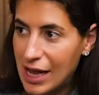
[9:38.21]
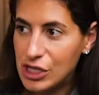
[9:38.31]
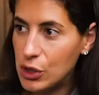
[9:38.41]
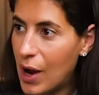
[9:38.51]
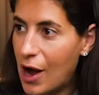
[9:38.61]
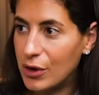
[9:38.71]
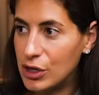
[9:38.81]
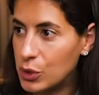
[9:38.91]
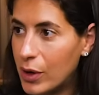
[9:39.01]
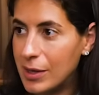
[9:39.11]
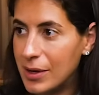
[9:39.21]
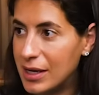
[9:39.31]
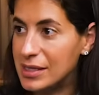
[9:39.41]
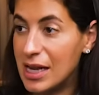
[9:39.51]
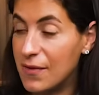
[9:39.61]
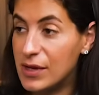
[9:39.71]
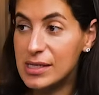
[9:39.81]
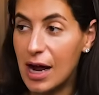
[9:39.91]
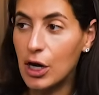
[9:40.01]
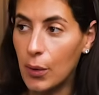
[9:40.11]
gets you out in 20 minutes if
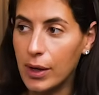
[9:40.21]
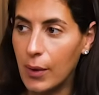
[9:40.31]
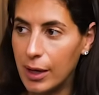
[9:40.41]
it's not going